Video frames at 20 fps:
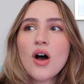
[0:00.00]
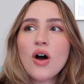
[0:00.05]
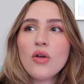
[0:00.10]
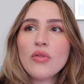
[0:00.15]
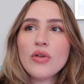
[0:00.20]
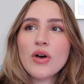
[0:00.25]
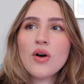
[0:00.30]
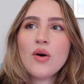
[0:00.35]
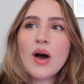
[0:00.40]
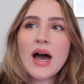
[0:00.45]

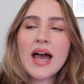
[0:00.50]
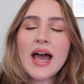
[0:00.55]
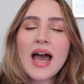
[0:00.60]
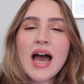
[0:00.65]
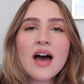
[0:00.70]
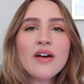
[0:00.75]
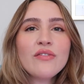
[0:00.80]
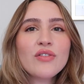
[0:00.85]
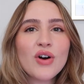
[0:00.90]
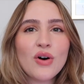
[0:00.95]
although I
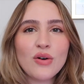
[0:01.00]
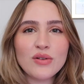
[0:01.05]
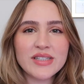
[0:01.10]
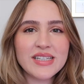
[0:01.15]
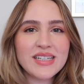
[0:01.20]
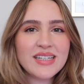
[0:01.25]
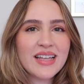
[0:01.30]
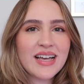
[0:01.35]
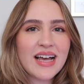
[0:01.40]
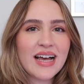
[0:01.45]
have
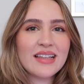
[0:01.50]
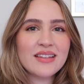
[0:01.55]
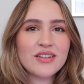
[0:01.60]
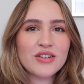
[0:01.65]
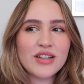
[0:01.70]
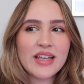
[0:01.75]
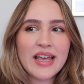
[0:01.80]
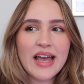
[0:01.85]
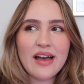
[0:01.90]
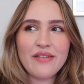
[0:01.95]
Kulti, like I
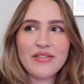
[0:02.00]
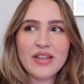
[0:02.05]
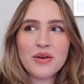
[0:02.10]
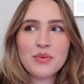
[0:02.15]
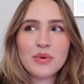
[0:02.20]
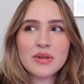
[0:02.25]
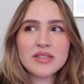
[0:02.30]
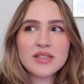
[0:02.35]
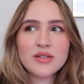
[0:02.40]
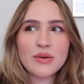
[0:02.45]
literally have that
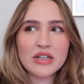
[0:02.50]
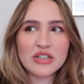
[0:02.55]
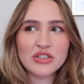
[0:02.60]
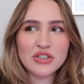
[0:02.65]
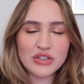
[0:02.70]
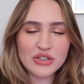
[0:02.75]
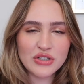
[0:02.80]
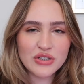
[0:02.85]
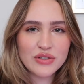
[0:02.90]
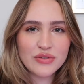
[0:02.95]
one, so I
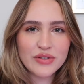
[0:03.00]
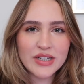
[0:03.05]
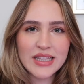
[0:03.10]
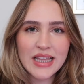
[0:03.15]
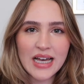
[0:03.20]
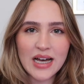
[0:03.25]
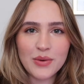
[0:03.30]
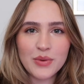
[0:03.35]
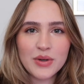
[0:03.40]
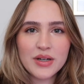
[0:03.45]
should just read
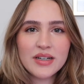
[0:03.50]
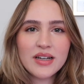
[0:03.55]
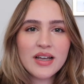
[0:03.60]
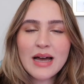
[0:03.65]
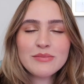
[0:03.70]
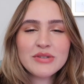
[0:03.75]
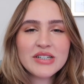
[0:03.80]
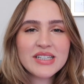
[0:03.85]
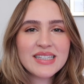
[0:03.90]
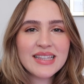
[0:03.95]
that one.
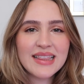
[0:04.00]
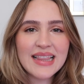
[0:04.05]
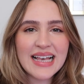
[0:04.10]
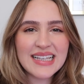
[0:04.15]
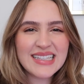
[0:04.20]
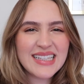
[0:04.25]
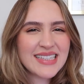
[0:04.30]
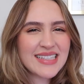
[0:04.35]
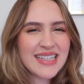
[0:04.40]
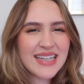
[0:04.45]
I'm just
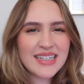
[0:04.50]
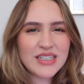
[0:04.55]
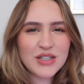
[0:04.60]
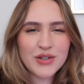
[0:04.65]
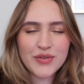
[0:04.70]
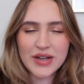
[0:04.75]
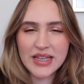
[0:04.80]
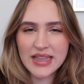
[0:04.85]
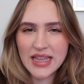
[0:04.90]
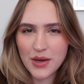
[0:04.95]
less excited
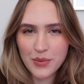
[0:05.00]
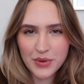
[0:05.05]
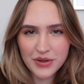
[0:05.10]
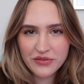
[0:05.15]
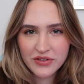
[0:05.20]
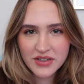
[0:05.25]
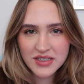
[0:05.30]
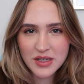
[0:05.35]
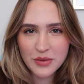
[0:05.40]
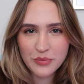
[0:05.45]
to read that one
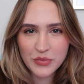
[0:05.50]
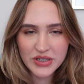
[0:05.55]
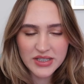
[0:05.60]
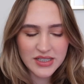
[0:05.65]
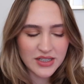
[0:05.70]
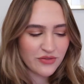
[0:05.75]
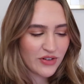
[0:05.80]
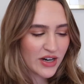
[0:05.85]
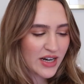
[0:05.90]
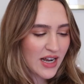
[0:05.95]
for some
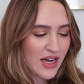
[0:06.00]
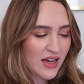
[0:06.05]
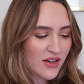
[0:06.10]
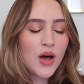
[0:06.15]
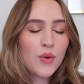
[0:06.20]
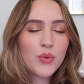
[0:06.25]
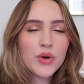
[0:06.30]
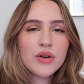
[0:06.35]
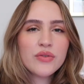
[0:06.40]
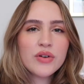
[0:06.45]
reason right now.
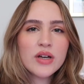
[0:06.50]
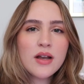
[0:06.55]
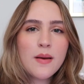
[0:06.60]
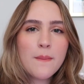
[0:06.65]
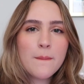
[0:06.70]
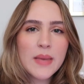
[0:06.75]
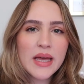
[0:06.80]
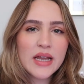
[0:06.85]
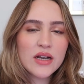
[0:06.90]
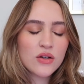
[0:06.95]
I want to read A
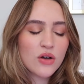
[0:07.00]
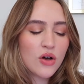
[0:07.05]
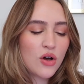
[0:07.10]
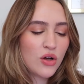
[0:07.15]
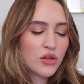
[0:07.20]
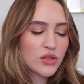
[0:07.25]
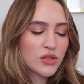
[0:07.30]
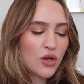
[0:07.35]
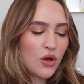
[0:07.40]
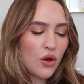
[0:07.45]
Man
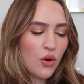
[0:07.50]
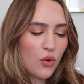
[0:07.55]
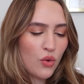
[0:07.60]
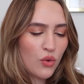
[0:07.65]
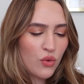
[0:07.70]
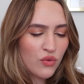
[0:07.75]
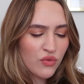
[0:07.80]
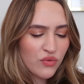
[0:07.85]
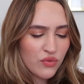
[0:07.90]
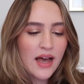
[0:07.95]
Called
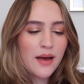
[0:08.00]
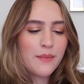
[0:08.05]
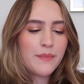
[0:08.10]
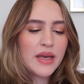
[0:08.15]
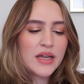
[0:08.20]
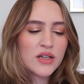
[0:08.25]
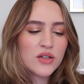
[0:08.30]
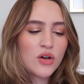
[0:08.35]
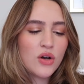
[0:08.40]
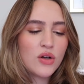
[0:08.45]
Ove. Yeah, A
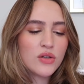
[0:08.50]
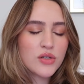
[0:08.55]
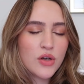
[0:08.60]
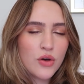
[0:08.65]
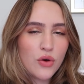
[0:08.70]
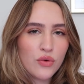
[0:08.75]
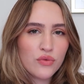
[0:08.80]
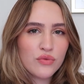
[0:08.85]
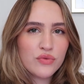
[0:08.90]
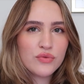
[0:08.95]
Man Called
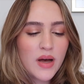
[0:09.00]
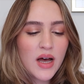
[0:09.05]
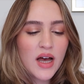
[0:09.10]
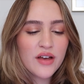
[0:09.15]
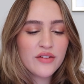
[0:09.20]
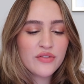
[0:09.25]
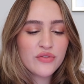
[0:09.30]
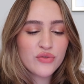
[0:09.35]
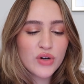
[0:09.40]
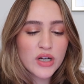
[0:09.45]
Ove
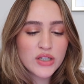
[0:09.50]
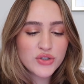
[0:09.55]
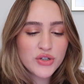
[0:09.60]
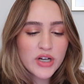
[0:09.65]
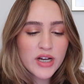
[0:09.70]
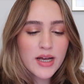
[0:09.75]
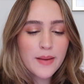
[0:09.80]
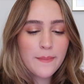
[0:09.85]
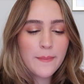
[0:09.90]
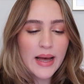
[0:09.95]
by
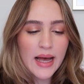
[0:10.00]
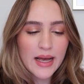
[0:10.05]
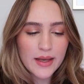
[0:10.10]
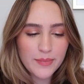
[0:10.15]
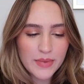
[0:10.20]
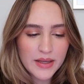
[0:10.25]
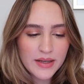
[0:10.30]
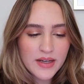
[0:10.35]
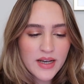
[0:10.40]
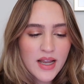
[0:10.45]
Fredrik
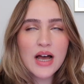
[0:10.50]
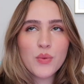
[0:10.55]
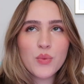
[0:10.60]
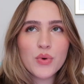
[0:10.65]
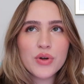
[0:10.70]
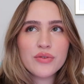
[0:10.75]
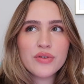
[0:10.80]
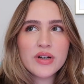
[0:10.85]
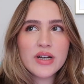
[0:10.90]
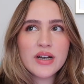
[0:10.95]
Backman. I
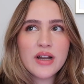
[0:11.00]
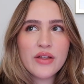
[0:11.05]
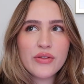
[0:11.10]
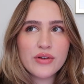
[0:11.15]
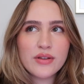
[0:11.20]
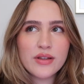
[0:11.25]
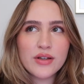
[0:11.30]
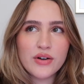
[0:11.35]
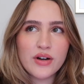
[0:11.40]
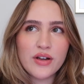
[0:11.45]
want to read
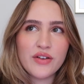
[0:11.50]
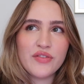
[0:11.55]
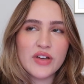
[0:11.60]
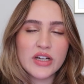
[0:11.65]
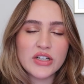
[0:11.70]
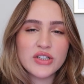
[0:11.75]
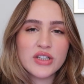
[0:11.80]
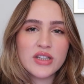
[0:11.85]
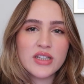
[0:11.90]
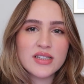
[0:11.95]
another literary
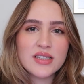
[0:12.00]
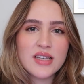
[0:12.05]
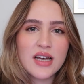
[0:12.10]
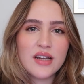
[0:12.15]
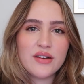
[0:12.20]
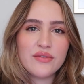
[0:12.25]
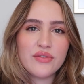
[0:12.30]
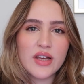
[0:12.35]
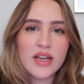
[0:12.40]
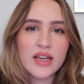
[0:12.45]
fiction that's
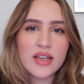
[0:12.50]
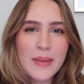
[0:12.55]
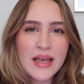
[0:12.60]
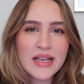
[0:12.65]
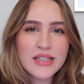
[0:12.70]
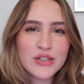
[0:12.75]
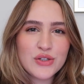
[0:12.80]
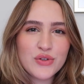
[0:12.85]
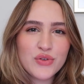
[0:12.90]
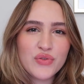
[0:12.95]
kind of like
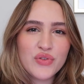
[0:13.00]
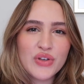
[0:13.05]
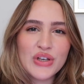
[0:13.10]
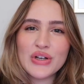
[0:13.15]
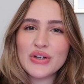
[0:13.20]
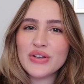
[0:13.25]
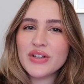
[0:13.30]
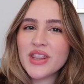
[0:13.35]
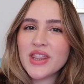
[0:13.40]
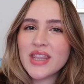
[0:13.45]
makes you
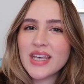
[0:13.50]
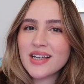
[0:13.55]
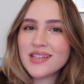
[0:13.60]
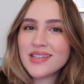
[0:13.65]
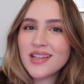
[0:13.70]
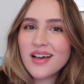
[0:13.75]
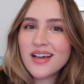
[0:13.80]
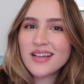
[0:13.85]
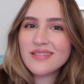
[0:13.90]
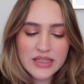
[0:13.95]
feel and think a
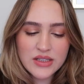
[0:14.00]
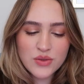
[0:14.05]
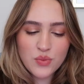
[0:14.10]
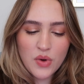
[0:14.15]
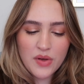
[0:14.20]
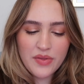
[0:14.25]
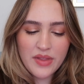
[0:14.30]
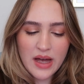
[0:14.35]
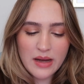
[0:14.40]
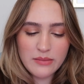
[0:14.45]
lot. It's
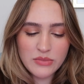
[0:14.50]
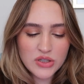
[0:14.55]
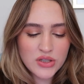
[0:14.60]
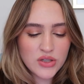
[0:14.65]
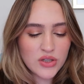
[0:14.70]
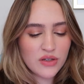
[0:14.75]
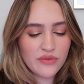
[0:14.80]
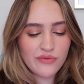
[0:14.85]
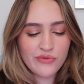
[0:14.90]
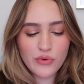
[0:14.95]
one that I'm
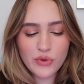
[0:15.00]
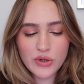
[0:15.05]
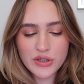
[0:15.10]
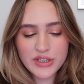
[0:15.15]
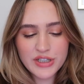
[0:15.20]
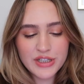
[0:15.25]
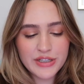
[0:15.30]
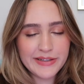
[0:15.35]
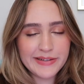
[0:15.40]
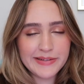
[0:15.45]
just looking
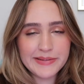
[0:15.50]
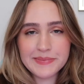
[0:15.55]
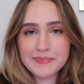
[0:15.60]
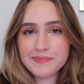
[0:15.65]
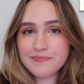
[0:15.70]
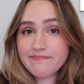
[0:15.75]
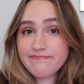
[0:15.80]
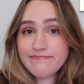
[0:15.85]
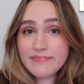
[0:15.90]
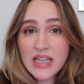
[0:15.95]
forward to
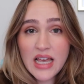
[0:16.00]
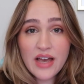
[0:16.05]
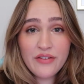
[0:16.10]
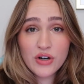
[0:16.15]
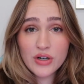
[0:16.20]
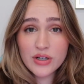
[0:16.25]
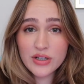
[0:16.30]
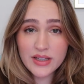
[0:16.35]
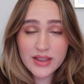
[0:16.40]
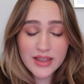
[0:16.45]
I've
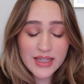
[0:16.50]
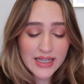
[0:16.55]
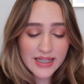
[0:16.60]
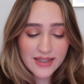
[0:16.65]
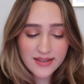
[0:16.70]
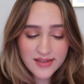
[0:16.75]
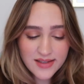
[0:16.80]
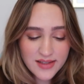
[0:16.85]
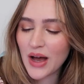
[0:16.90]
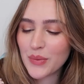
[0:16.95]
heard good
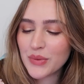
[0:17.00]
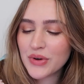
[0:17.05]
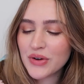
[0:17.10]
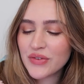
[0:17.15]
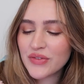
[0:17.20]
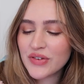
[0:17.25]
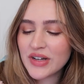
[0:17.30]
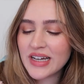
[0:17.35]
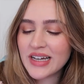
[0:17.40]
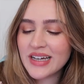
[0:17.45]
things. I want to
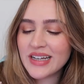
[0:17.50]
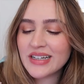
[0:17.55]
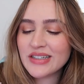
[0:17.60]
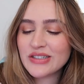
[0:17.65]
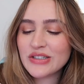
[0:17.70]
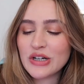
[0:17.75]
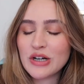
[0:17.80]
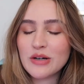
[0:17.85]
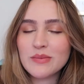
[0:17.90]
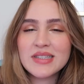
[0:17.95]

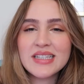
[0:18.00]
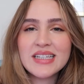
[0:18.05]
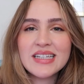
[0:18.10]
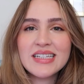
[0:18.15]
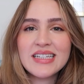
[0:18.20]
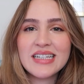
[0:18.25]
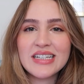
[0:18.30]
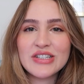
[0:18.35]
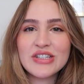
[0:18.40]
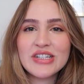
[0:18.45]
read Terms and
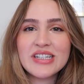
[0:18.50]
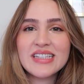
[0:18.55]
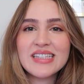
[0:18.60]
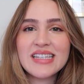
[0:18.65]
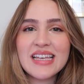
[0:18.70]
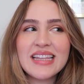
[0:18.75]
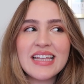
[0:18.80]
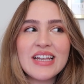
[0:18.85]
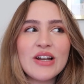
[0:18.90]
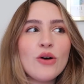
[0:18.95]
Conditions
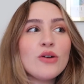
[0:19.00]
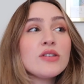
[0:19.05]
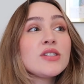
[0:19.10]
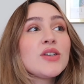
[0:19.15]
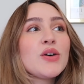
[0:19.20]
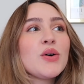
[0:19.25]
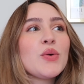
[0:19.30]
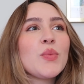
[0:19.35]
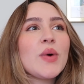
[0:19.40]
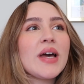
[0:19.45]
and then
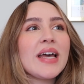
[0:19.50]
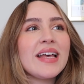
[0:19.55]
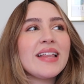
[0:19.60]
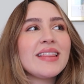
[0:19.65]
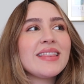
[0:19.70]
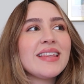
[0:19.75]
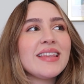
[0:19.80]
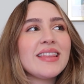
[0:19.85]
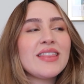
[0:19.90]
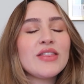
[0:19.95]
also
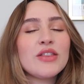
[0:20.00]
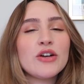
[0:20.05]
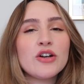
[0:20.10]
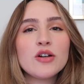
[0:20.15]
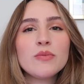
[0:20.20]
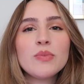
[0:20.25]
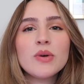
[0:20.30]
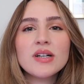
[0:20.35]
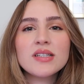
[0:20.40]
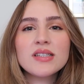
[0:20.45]
wait the
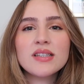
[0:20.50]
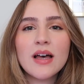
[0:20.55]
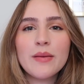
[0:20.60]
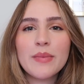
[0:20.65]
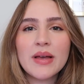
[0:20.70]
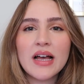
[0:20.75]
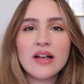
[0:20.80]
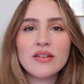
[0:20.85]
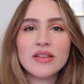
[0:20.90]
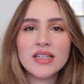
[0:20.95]
third book's
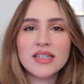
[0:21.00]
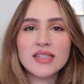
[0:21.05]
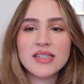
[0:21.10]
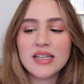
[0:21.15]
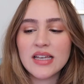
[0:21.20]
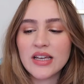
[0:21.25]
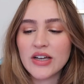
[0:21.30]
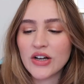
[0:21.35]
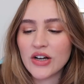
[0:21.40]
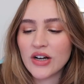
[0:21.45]
coming out this
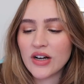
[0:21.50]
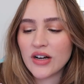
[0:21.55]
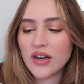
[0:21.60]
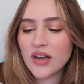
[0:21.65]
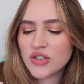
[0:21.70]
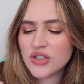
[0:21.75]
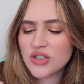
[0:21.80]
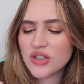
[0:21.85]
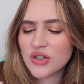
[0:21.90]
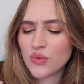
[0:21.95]
year.
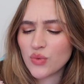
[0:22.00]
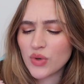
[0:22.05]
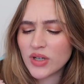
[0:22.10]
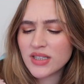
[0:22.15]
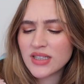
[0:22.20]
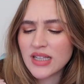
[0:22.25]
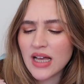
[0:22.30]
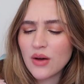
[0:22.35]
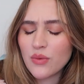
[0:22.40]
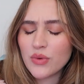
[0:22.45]
Shoot what
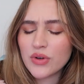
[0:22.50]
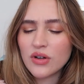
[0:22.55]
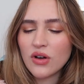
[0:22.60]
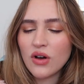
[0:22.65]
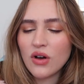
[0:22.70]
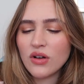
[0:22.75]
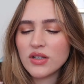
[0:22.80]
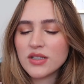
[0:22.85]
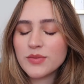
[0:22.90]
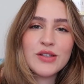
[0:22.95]
is that one
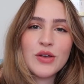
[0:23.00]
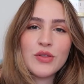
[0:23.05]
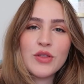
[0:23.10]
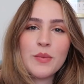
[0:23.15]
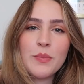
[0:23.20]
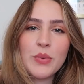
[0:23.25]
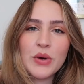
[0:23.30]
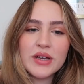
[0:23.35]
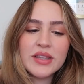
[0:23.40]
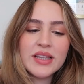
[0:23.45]
called? So the
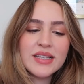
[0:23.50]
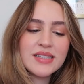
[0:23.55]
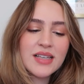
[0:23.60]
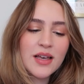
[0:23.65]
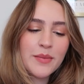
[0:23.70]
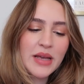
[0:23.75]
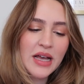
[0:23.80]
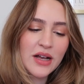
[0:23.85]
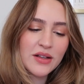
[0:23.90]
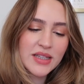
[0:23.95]
book that's
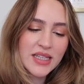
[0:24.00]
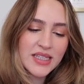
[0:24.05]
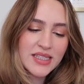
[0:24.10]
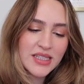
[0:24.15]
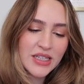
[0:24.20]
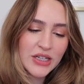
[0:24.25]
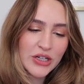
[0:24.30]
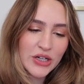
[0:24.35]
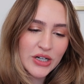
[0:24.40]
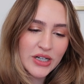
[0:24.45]
coming out
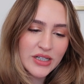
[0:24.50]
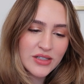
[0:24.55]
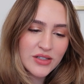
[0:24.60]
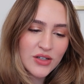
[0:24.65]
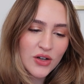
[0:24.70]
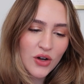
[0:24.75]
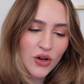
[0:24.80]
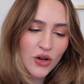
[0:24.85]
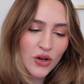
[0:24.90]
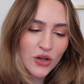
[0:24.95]
this year is
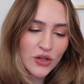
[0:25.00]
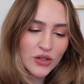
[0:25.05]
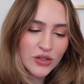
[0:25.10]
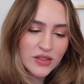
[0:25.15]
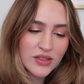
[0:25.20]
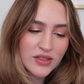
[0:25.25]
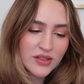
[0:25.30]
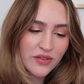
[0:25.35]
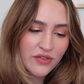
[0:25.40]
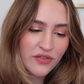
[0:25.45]
called